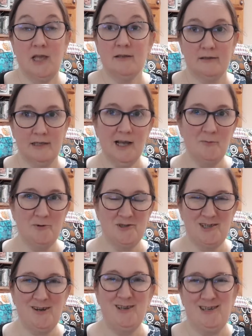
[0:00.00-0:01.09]
thing I want to
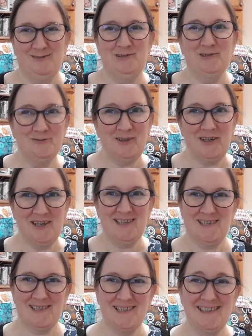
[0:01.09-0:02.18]
use it for
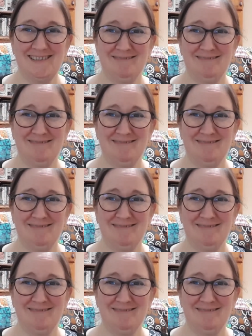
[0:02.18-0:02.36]
first